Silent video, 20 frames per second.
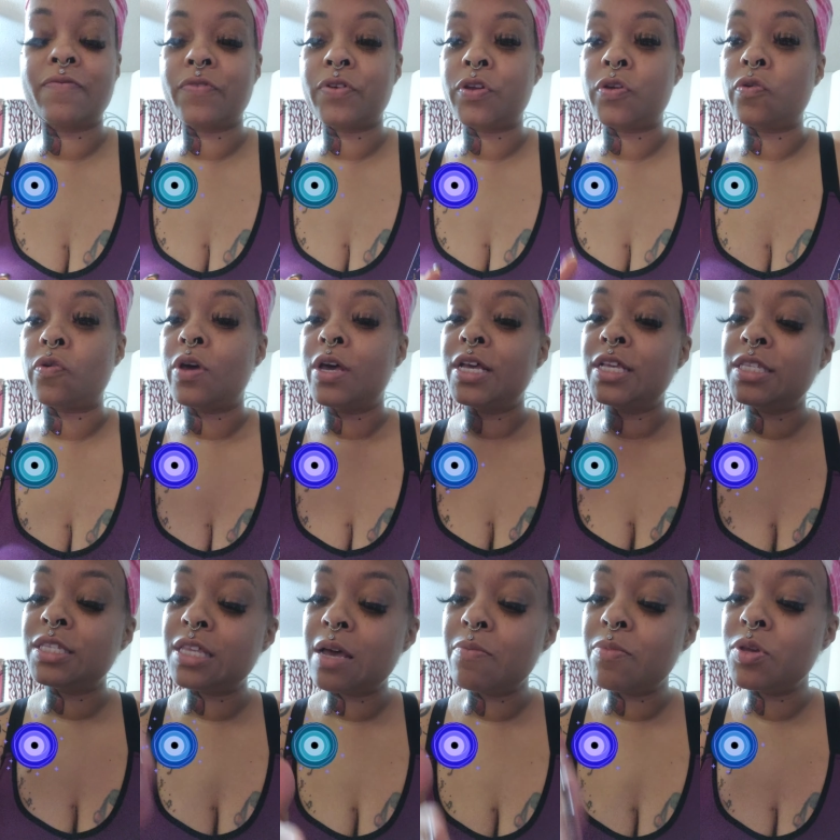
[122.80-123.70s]
for you.
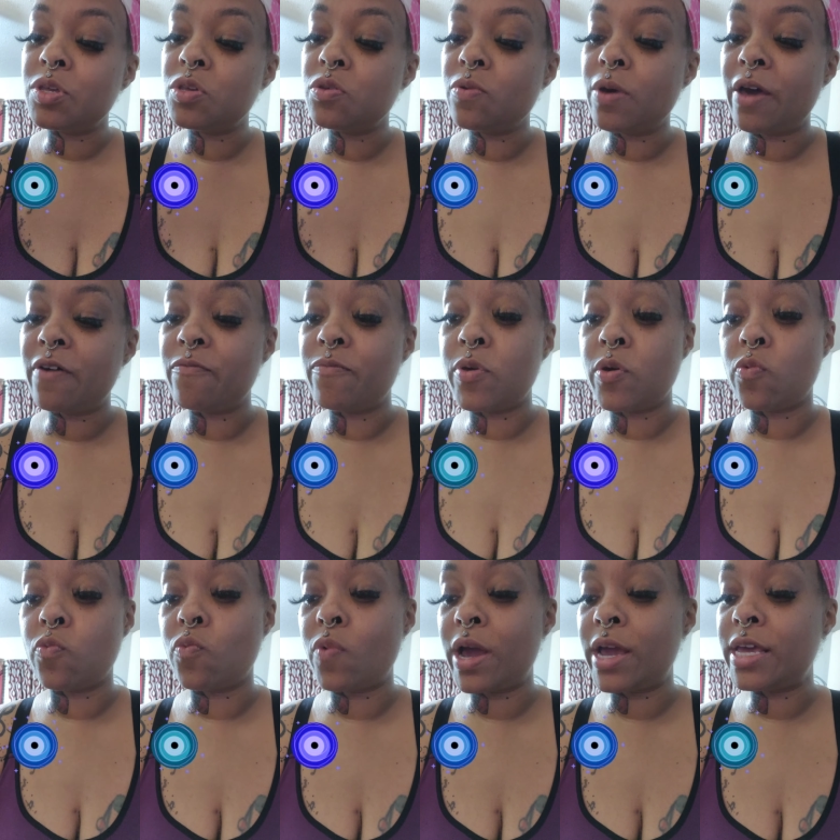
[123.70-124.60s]
Some of you have
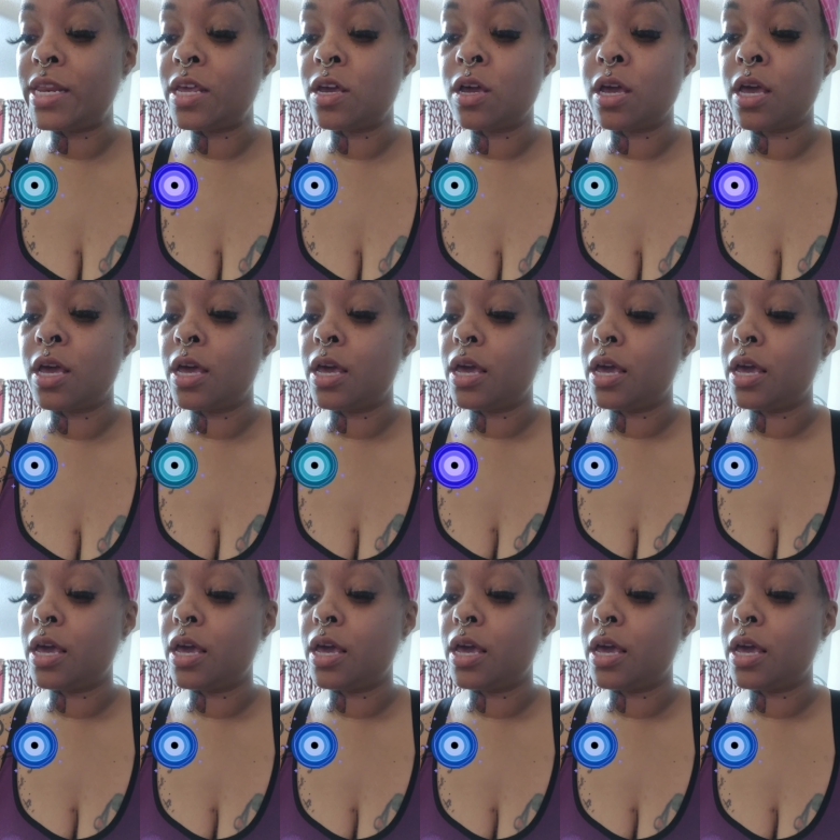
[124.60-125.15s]
been waiting